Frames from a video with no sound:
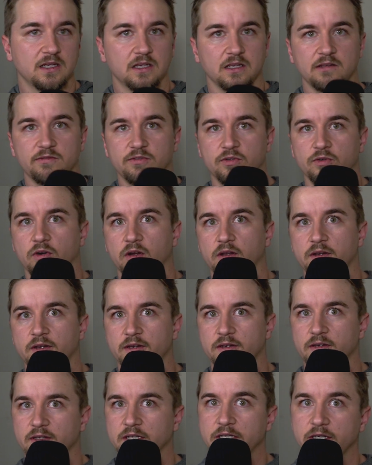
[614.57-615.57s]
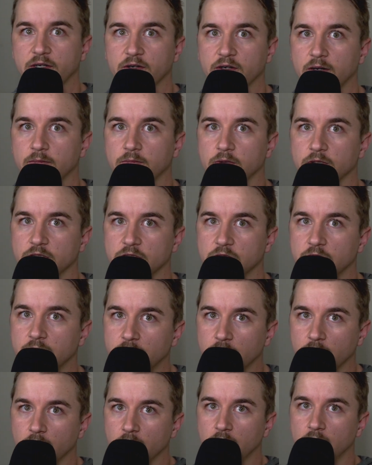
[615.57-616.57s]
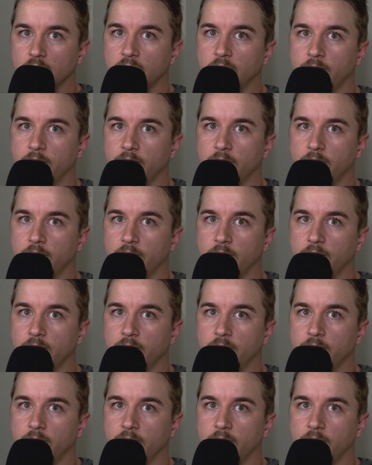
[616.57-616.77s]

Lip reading: If you're on year number 2,